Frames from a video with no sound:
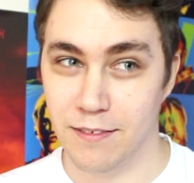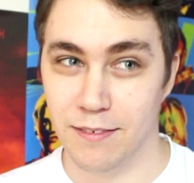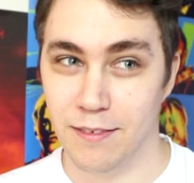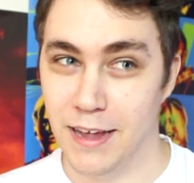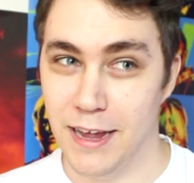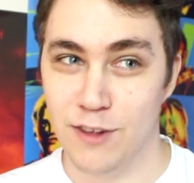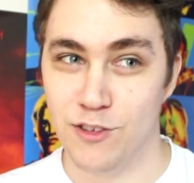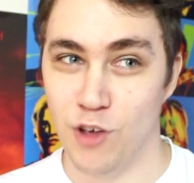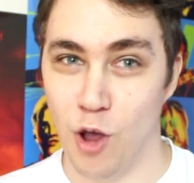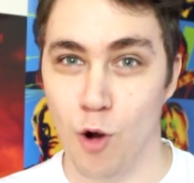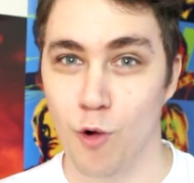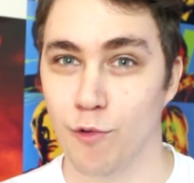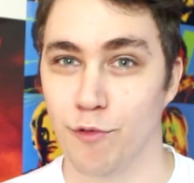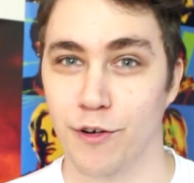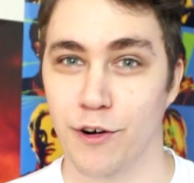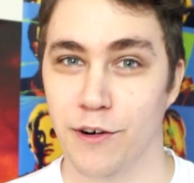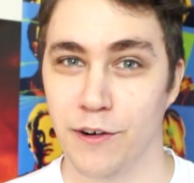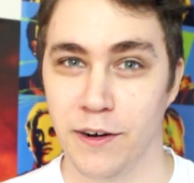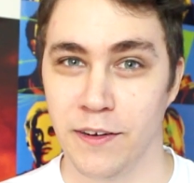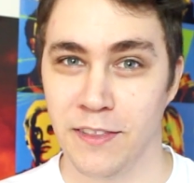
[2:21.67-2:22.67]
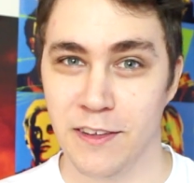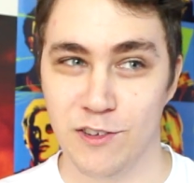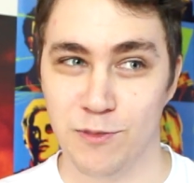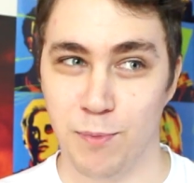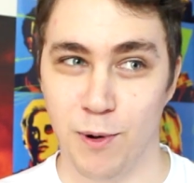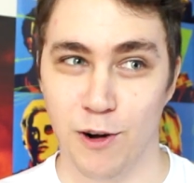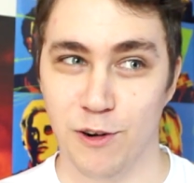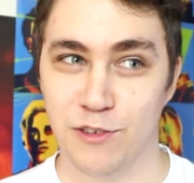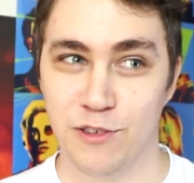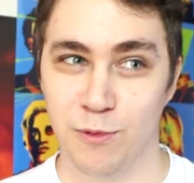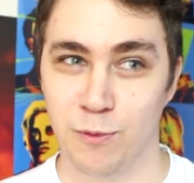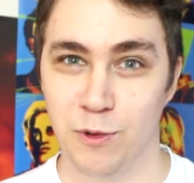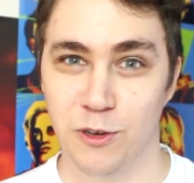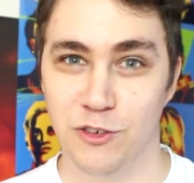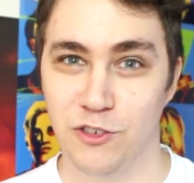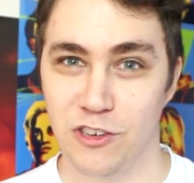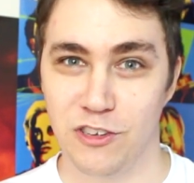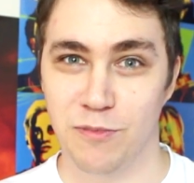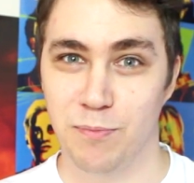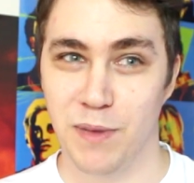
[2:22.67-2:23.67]
it's over and this person will
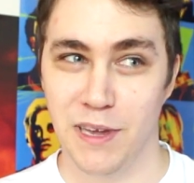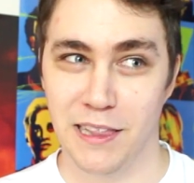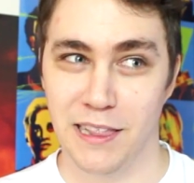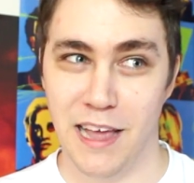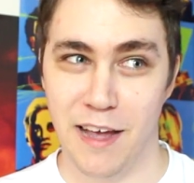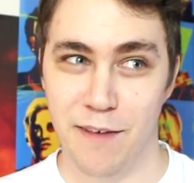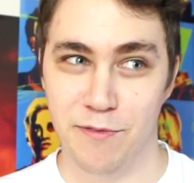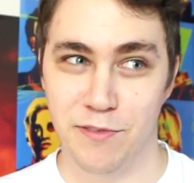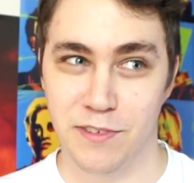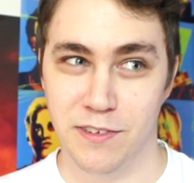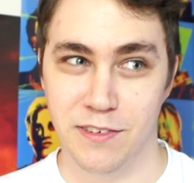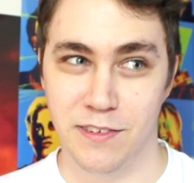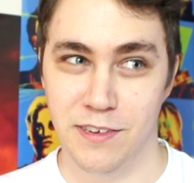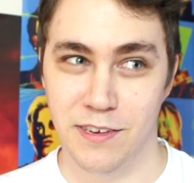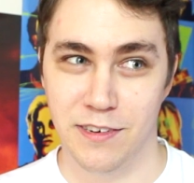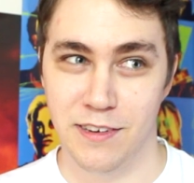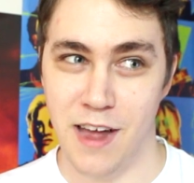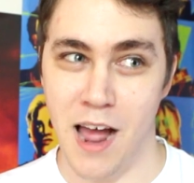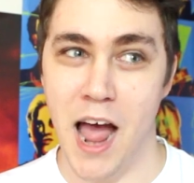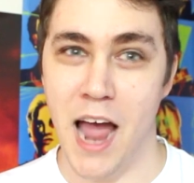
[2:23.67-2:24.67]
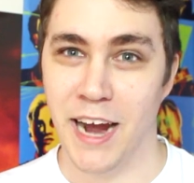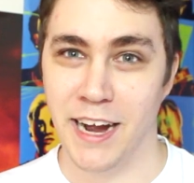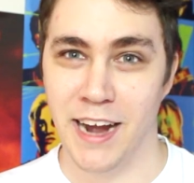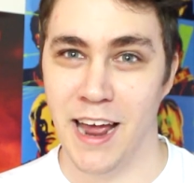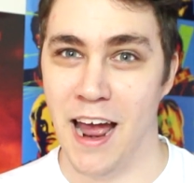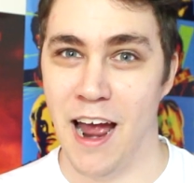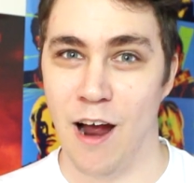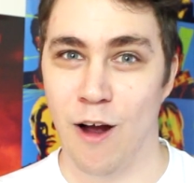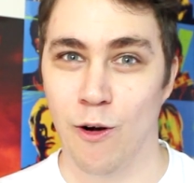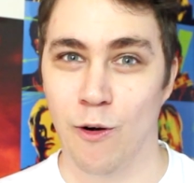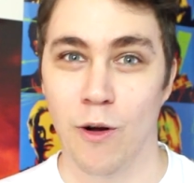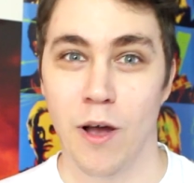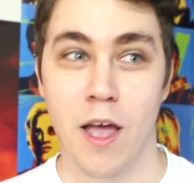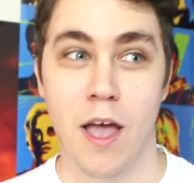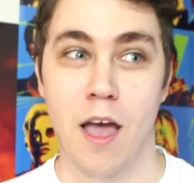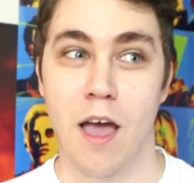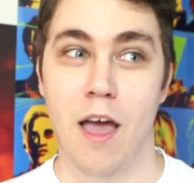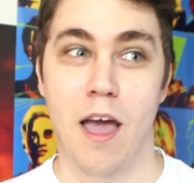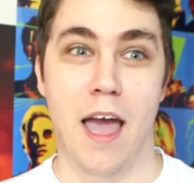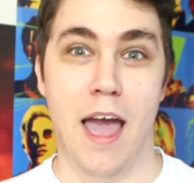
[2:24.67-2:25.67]
just be left to die now,
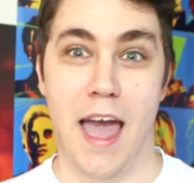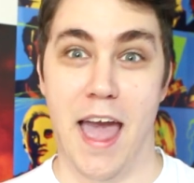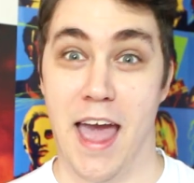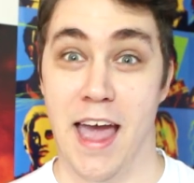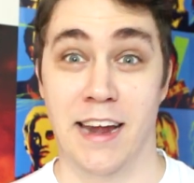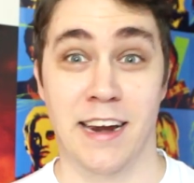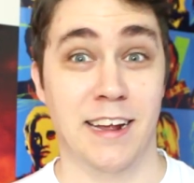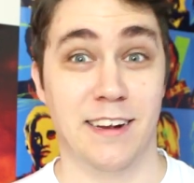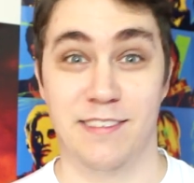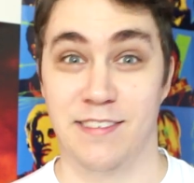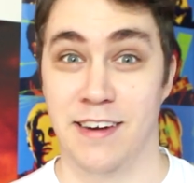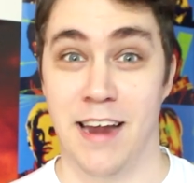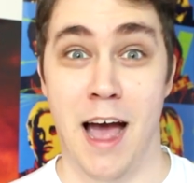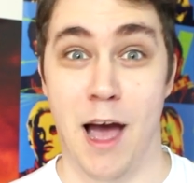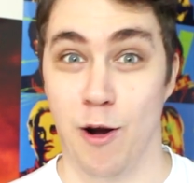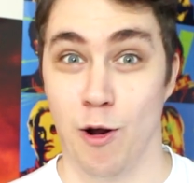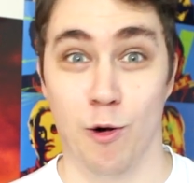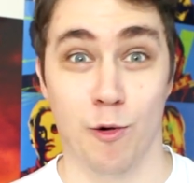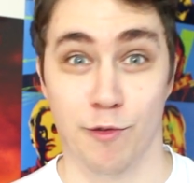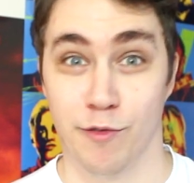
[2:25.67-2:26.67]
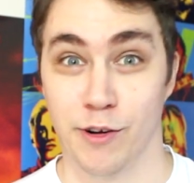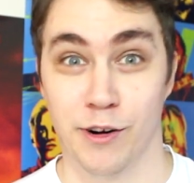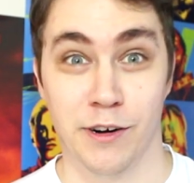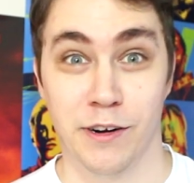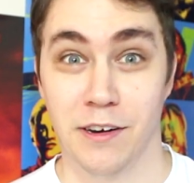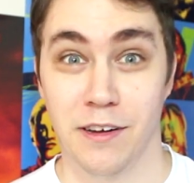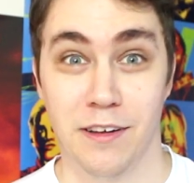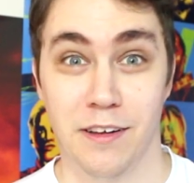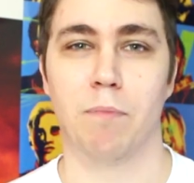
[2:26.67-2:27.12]
and it's not over.